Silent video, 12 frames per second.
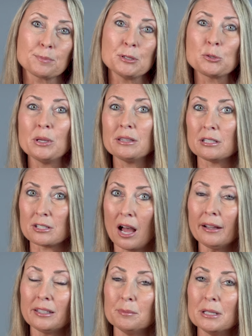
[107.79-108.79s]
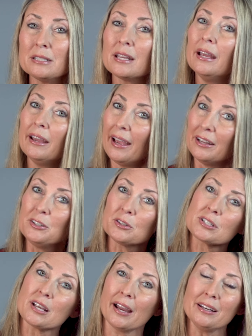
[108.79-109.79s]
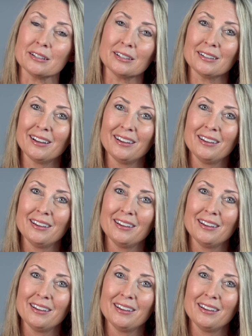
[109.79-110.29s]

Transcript: between the document and your signer.